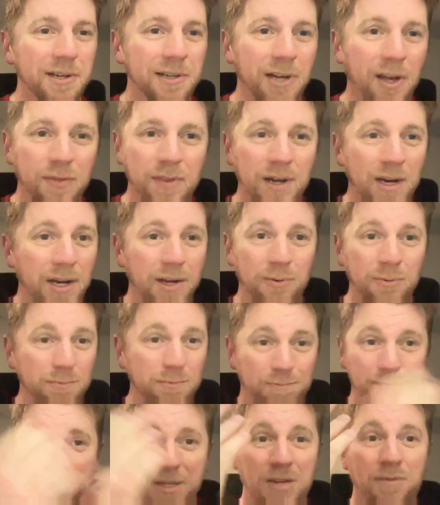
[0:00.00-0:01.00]
Not that I
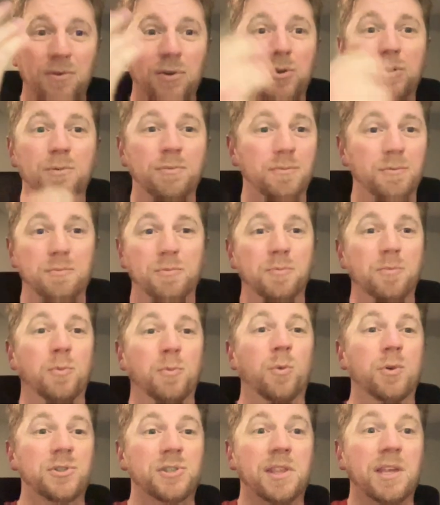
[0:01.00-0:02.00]
even
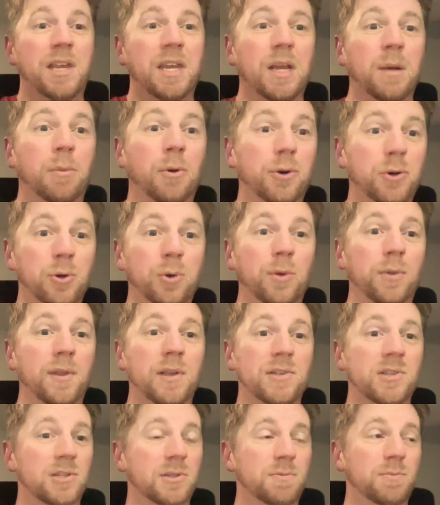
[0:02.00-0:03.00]
was thinking about doing
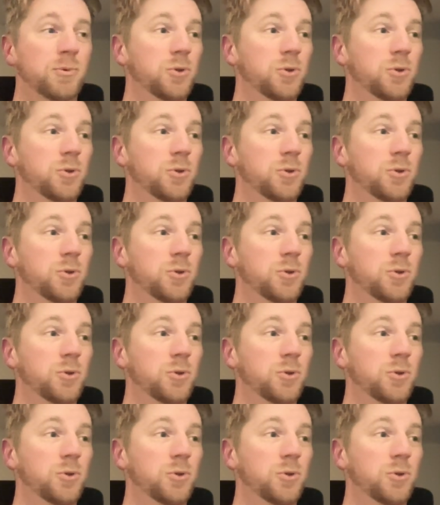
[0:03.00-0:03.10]
this